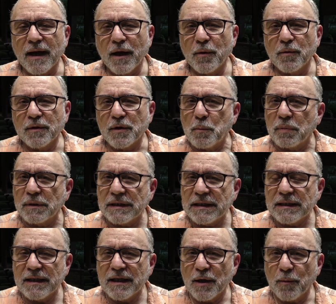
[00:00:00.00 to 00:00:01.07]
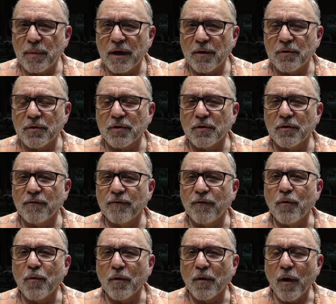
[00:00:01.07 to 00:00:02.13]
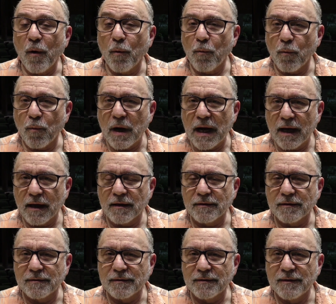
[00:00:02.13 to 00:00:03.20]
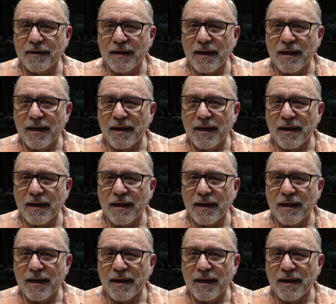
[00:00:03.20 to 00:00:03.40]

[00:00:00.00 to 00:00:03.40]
out completely about her for a while.